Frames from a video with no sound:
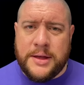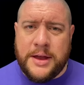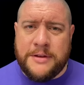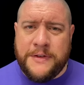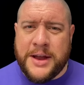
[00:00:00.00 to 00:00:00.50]

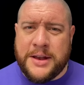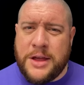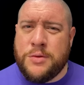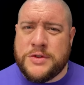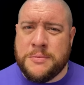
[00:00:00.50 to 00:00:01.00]
In fact, it
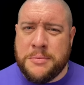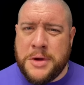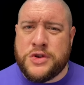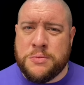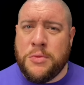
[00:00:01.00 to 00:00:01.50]
was
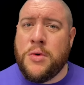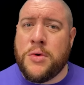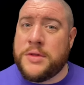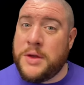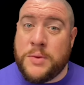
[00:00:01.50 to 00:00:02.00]
much
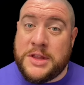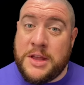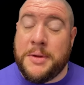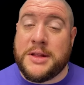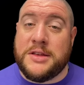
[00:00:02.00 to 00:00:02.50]
more than we
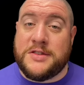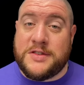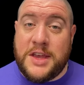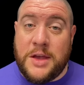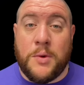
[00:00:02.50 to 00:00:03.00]
typically
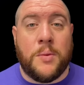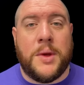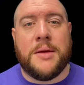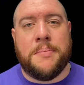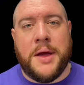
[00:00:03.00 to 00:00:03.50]
see when we
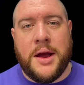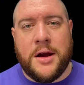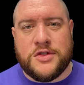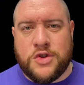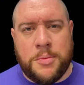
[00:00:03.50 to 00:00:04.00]
compare
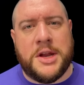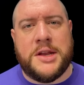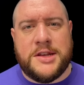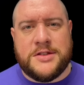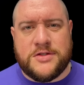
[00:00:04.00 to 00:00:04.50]
so many
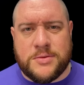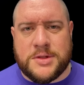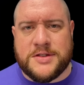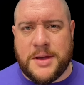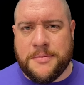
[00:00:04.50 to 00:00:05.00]
discs with the
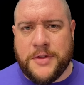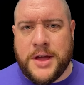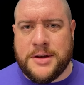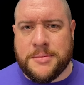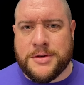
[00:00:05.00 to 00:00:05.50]
same flight
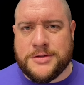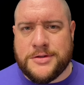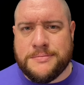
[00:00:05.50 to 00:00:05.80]
numbers.